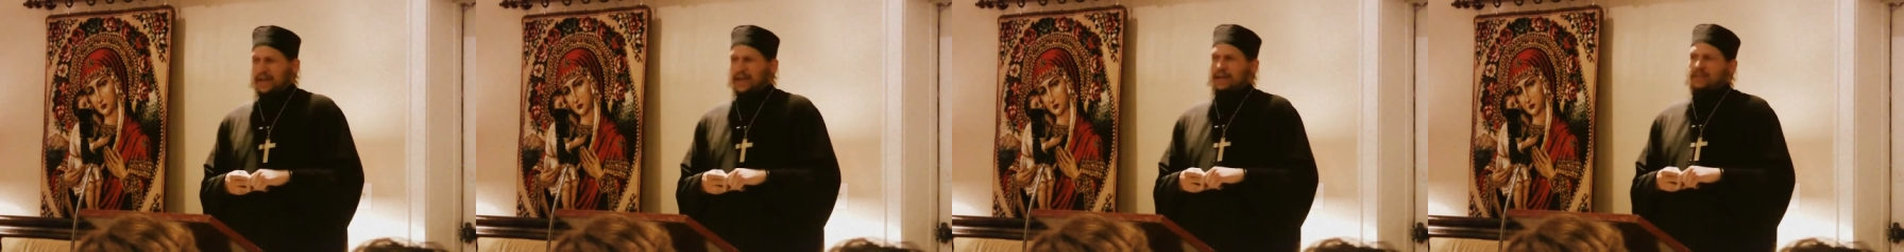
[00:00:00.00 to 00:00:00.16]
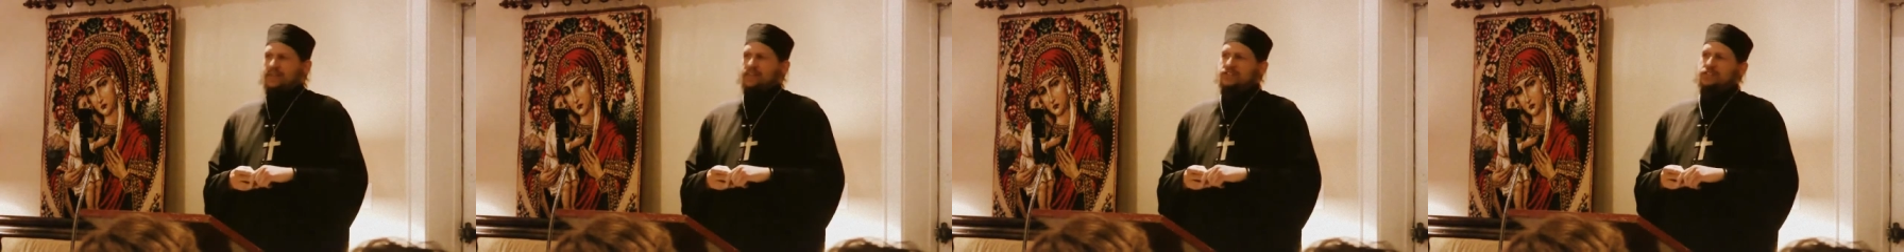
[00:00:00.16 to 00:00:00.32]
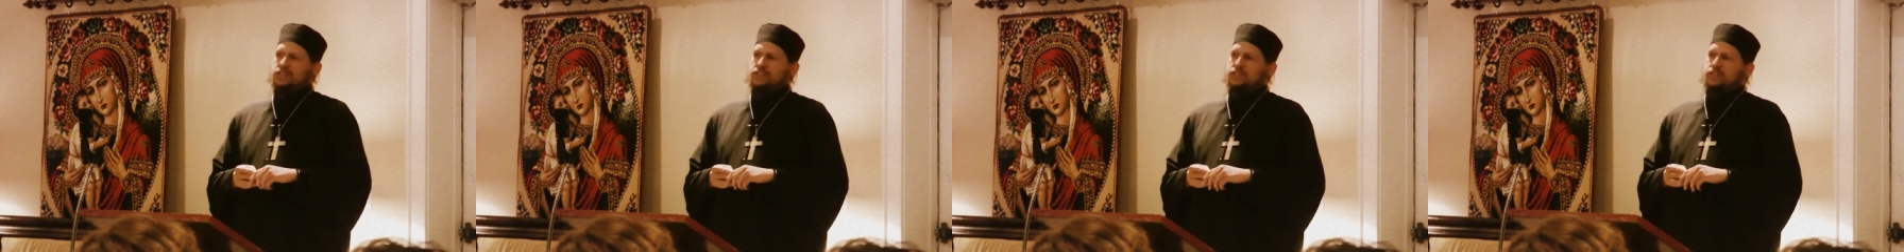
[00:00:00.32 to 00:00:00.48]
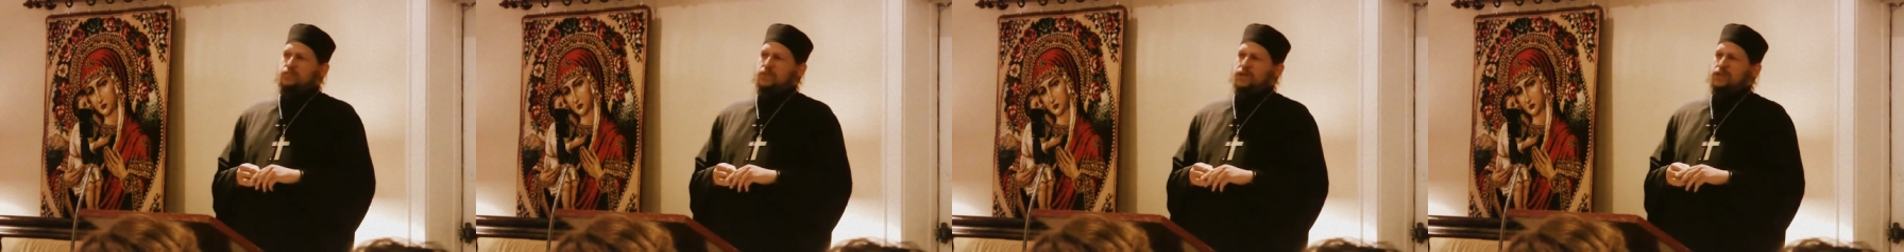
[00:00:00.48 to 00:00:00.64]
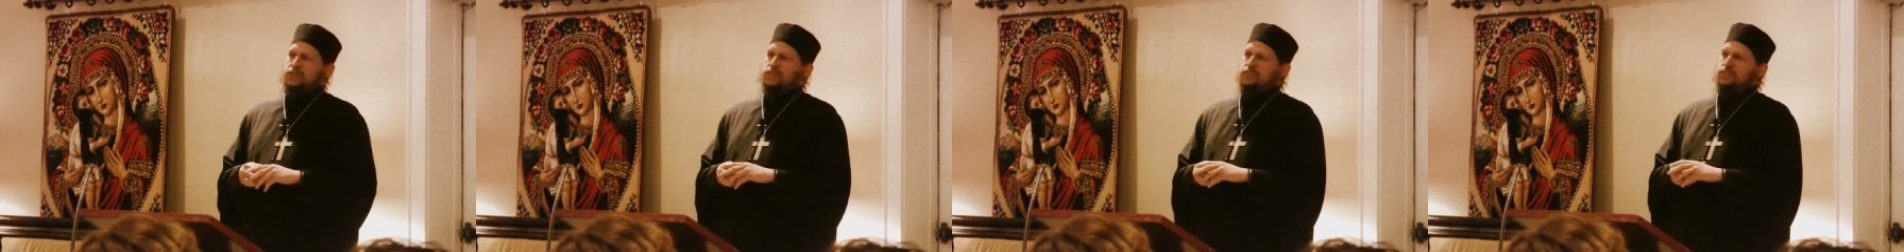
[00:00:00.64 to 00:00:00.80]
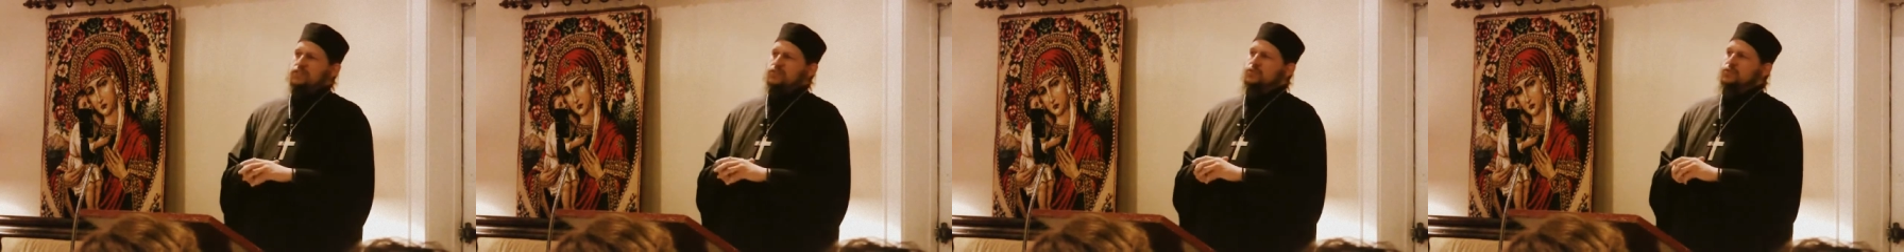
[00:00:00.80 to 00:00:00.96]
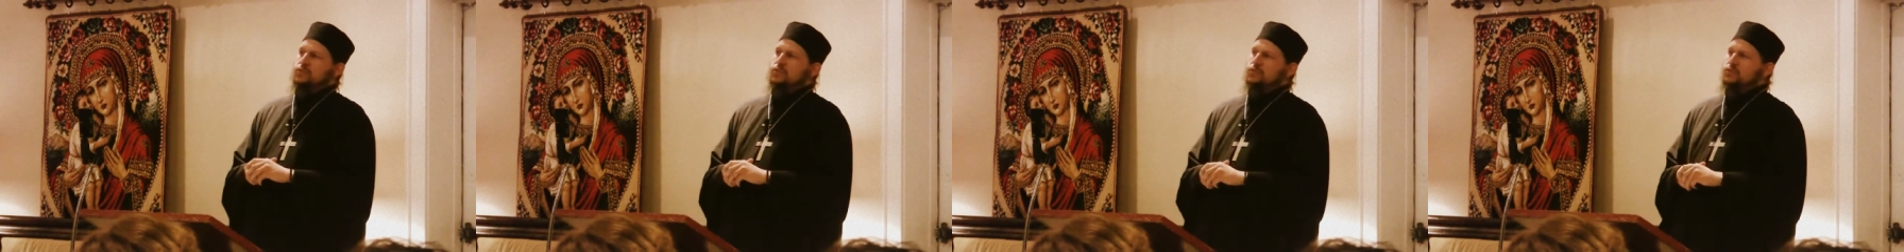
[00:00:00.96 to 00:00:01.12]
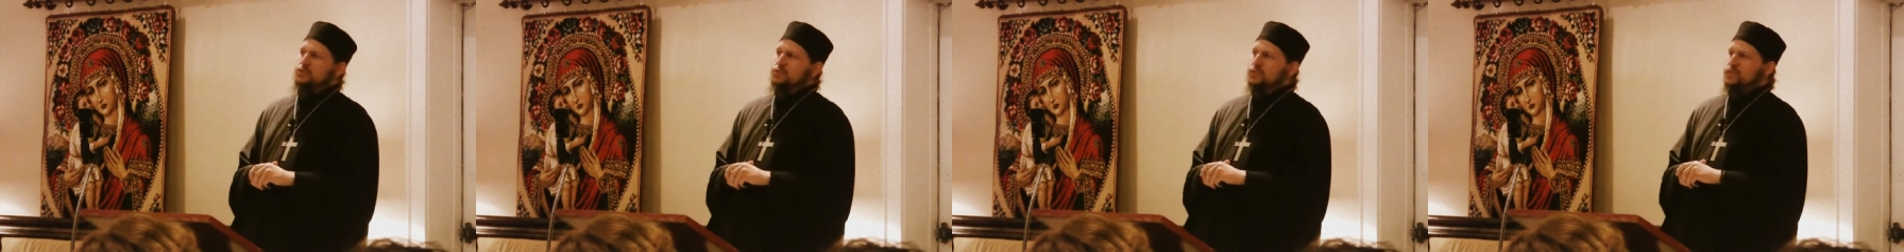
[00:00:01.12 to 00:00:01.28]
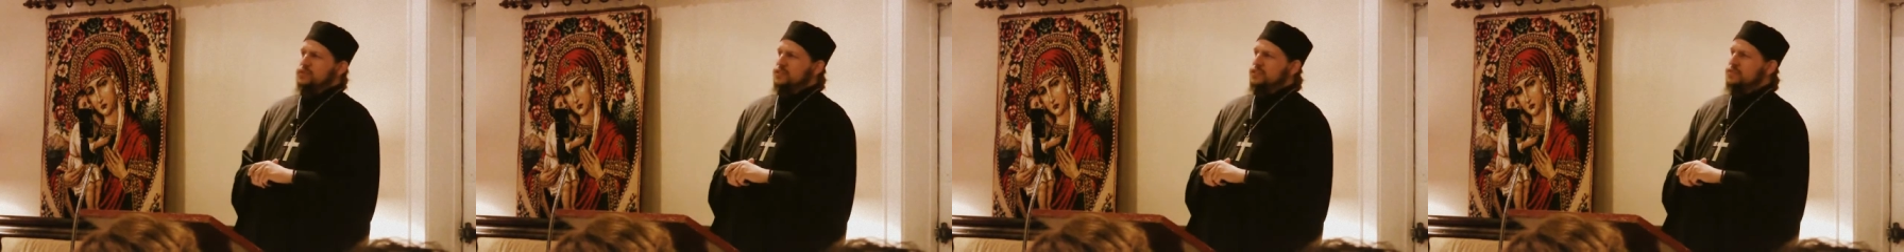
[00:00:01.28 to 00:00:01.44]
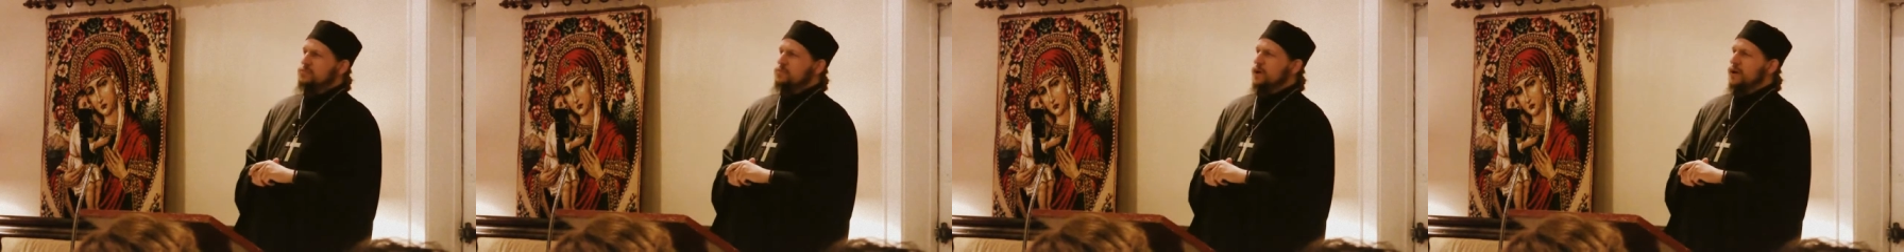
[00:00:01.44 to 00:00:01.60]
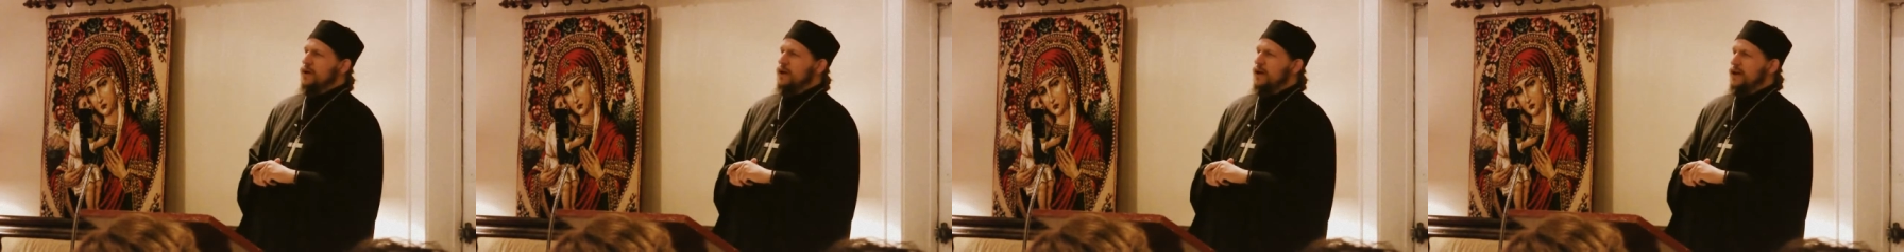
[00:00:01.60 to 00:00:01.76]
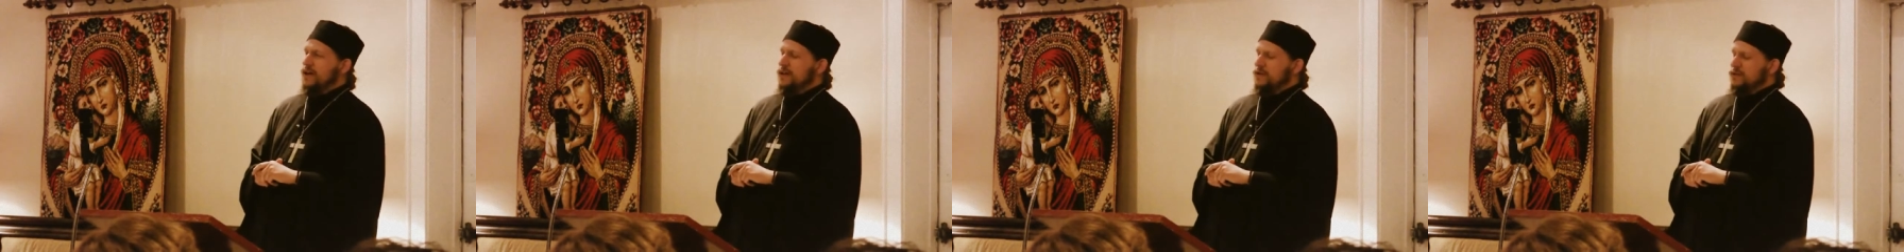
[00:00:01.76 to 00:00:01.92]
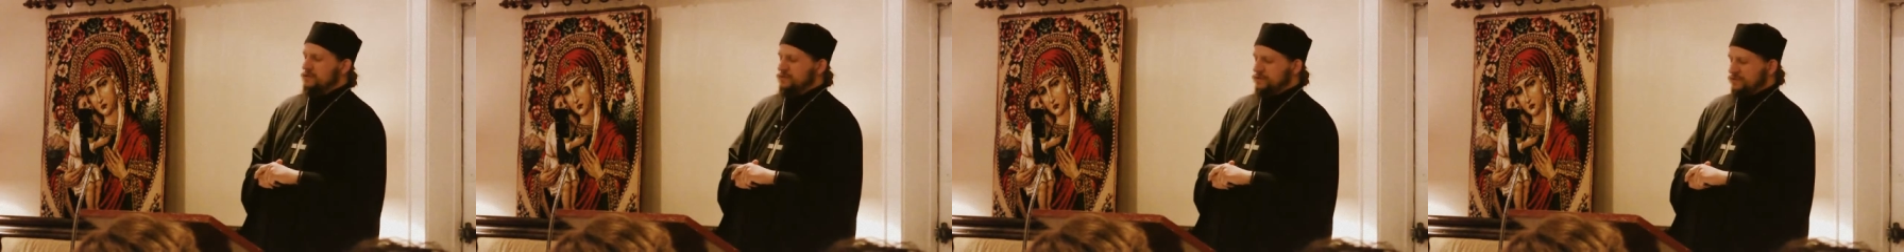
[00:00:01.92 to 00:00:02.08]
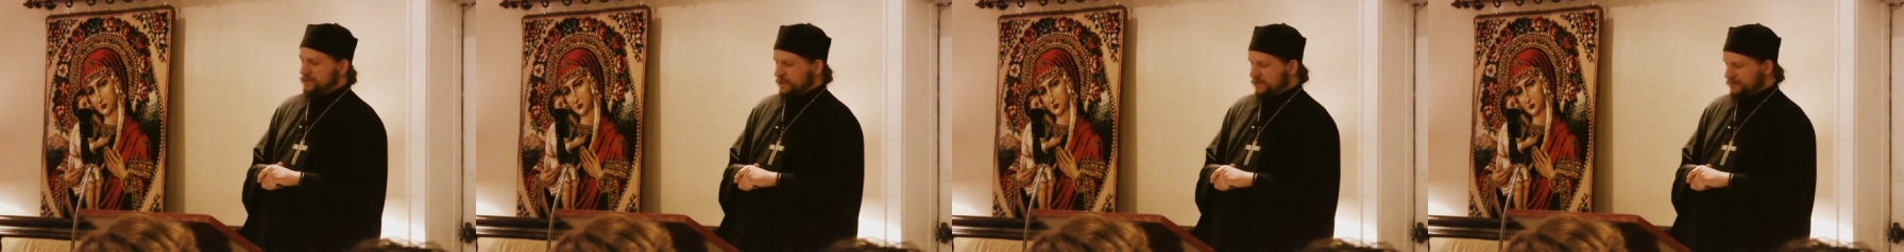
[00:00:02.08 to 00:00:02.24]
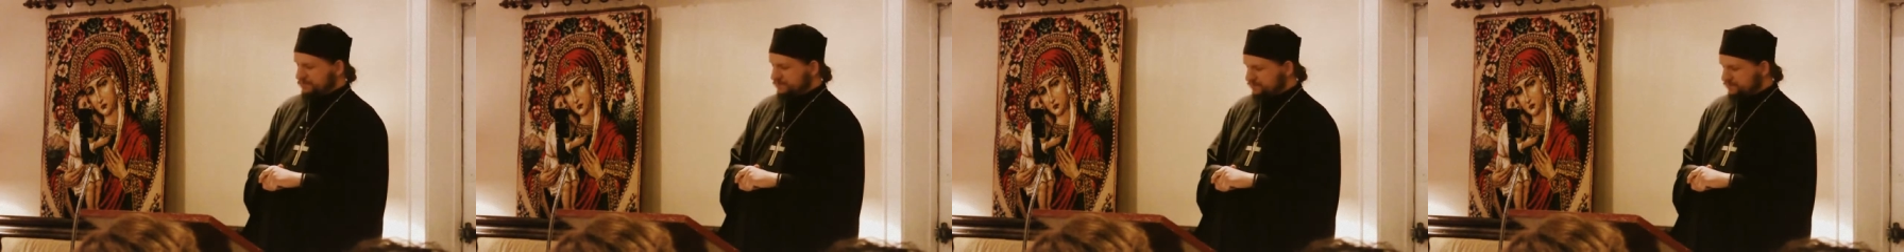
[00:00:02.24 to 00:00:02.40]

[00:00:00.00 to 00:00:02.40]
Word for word: and this is especially true with this biography.